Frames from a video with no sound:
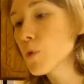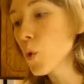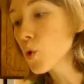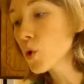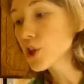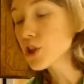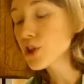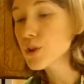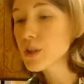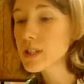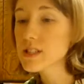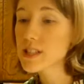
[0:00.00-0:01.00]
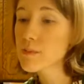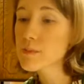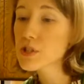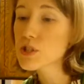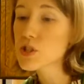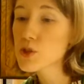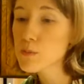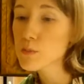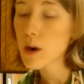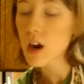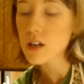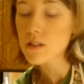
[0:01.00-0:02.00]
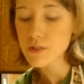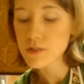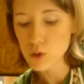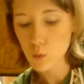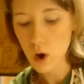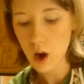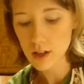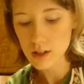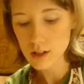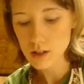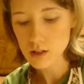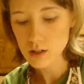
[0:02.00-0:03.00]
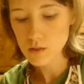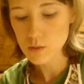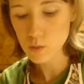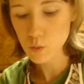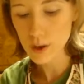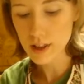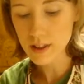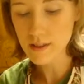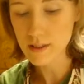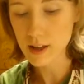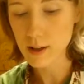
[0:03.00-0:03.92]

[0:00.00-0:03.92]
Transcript: Or you could substitute part of your water with